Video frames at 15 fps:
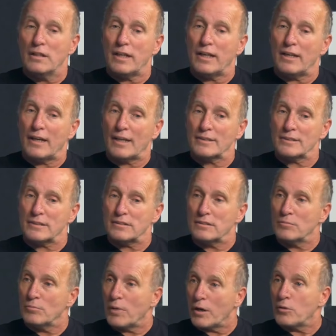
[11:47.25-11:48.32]
And I said,
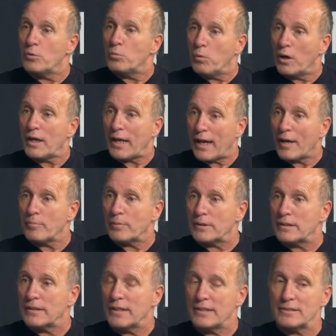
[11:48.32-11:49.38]
"Michael, what
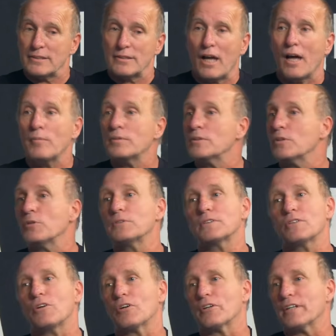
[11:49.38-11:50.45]
happened?" He says, "I'm so
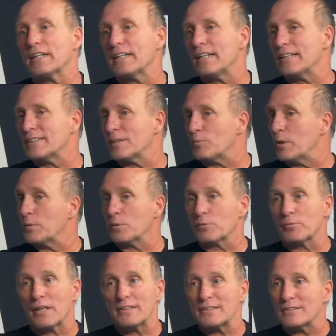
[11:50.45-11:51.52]
sorry." He said, "We were
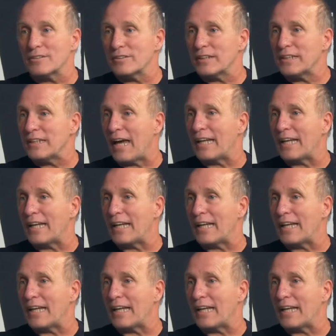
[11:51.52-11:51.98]
wrestling.